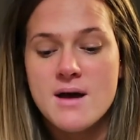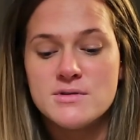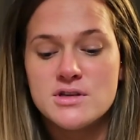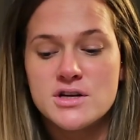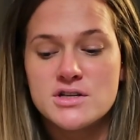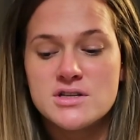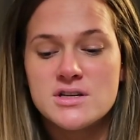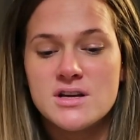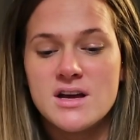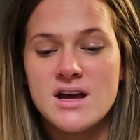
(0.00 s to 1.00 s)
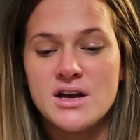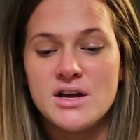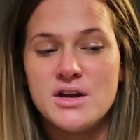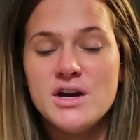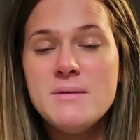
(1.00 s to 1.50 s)
So there's a
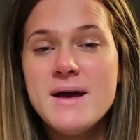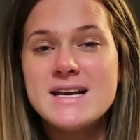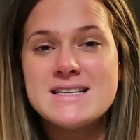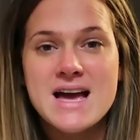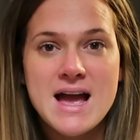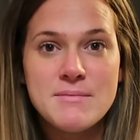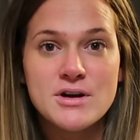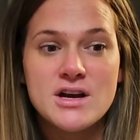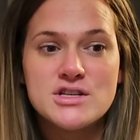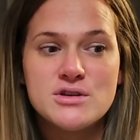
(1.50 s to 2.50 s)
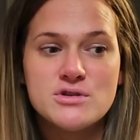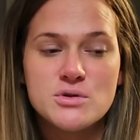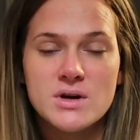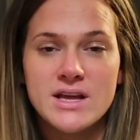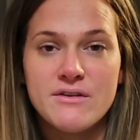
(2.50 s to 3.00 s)
good amount of time. They're not too
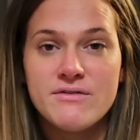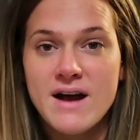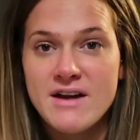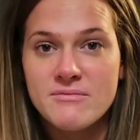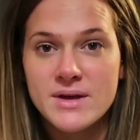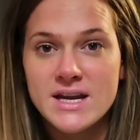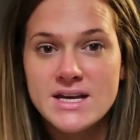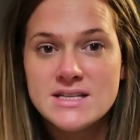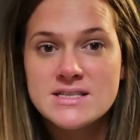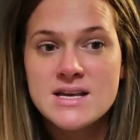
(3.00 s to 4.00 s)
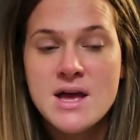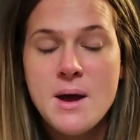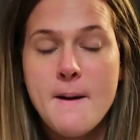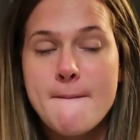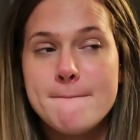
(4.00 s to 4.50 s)
short, like 5 minutes.
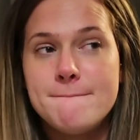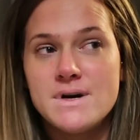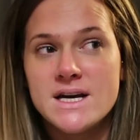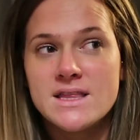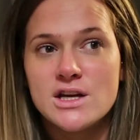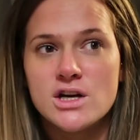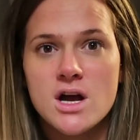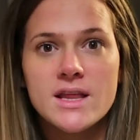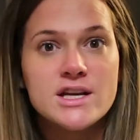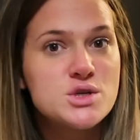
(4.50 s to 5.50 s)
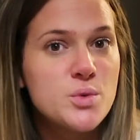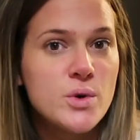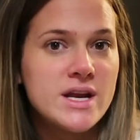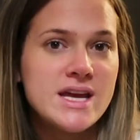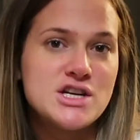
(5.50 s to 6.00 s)
But they're not like
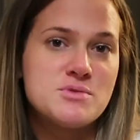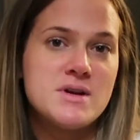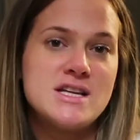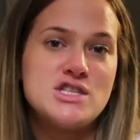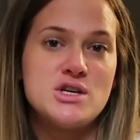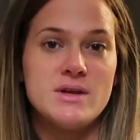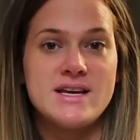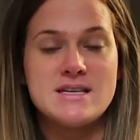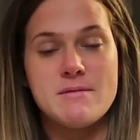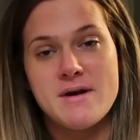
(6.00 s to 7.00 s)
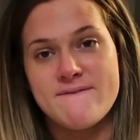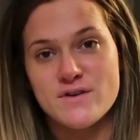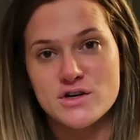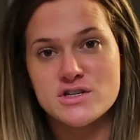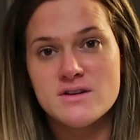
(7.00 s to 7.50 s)
20-ish minutes too, like some of my
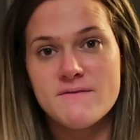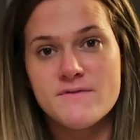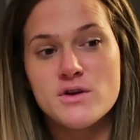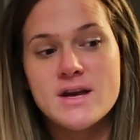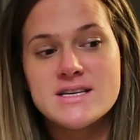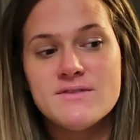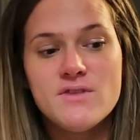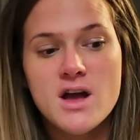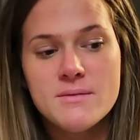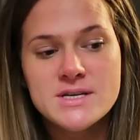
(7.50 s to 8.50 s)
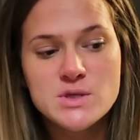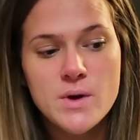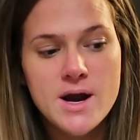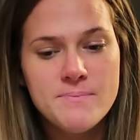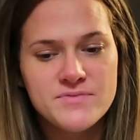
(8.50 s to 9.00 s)
first few days of Vlogmas
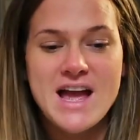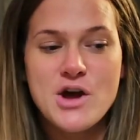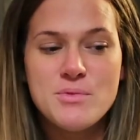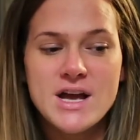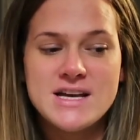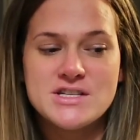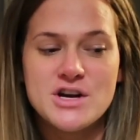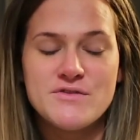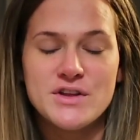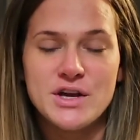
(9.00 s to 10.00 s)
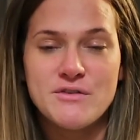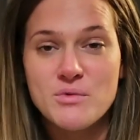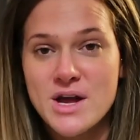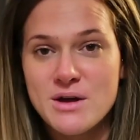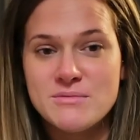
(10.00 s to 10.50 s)
were. I hope you guys aren't feeling
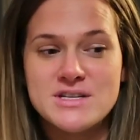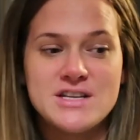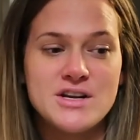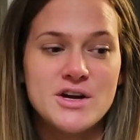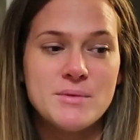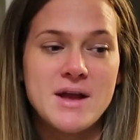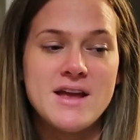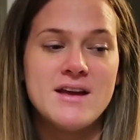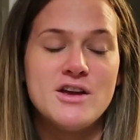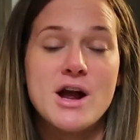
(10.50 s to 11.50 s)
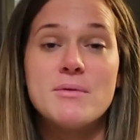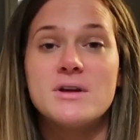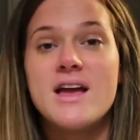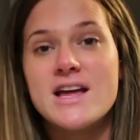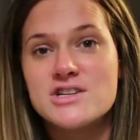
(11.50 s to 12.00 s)
overwhelmed and you're able
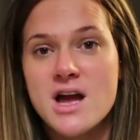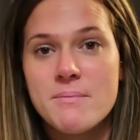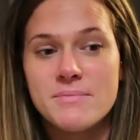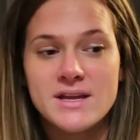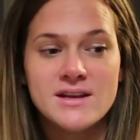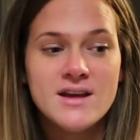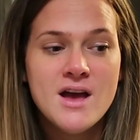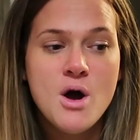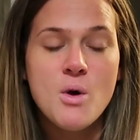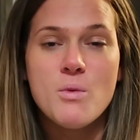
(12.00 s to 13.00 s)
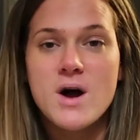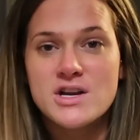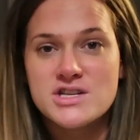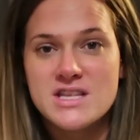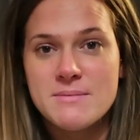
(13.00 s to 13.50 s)
to catch up and
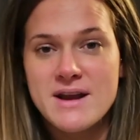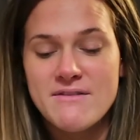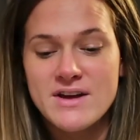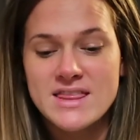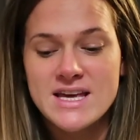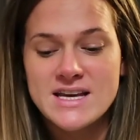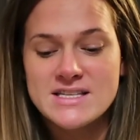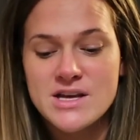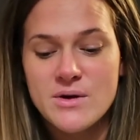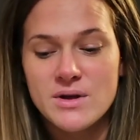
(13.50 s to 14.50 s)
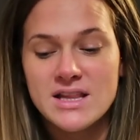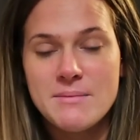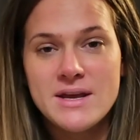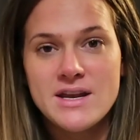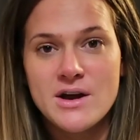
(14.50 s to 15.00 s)
watch them and everything. So
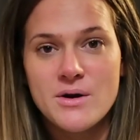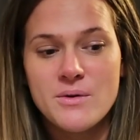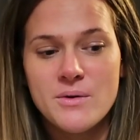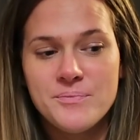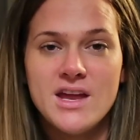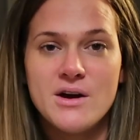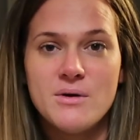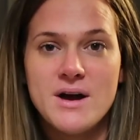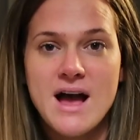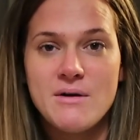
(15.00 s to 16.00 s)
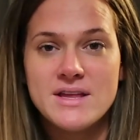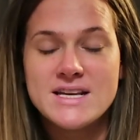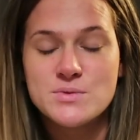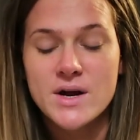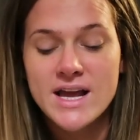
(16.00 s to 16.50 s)
let me know, you know, how it
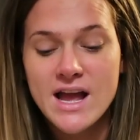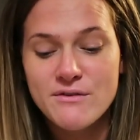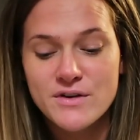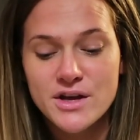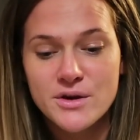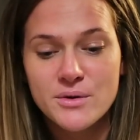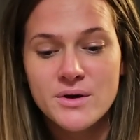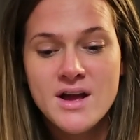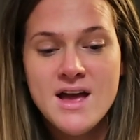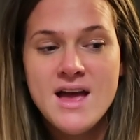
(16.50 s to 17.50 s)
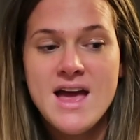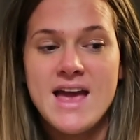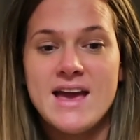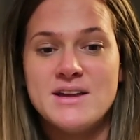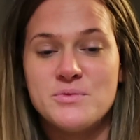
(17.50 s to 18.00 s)
is working out for you.
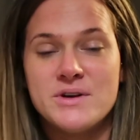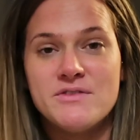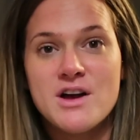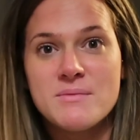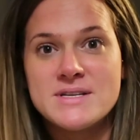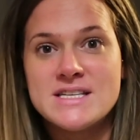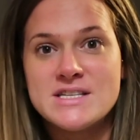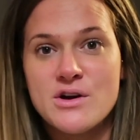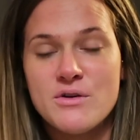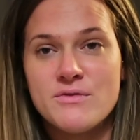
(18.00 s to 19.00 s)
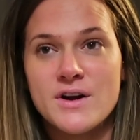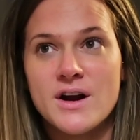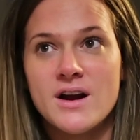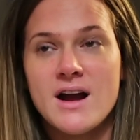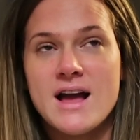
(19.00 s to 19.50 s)
And when Vlogmas is
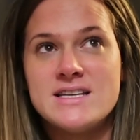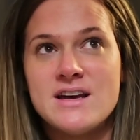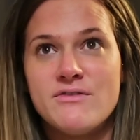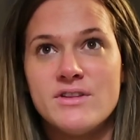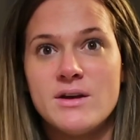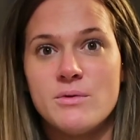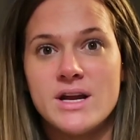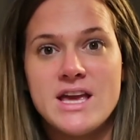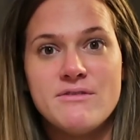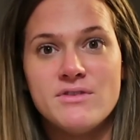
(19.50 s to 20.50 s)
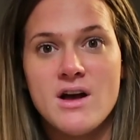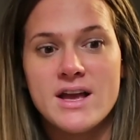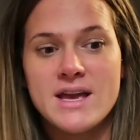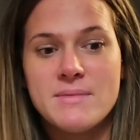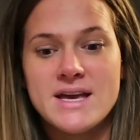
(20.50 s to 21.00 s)
over, I definitely want to keep
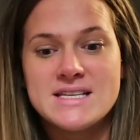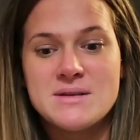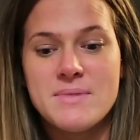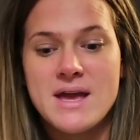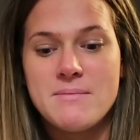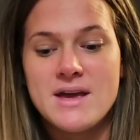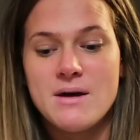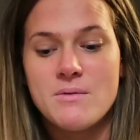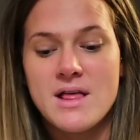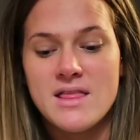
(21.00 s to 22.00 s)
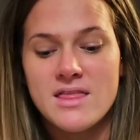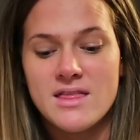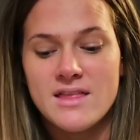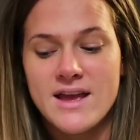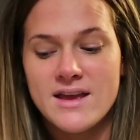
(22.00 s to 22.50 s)
vlogging because the baby, I
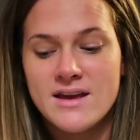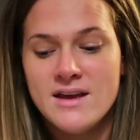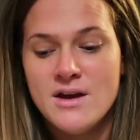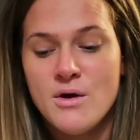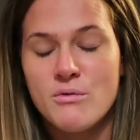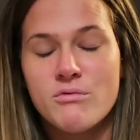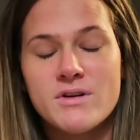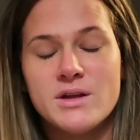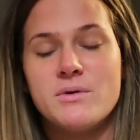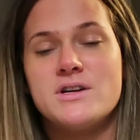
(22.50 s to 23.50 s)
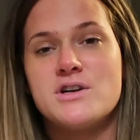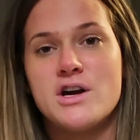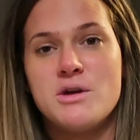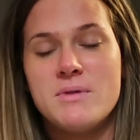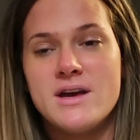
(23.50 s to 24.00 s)
like really want to
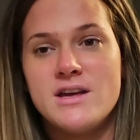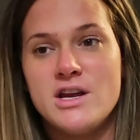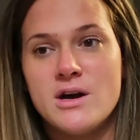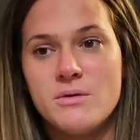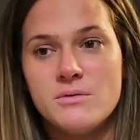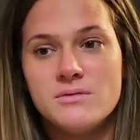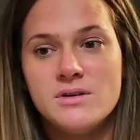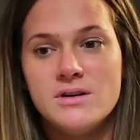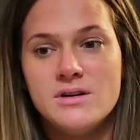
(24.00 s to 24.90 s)
document, you know,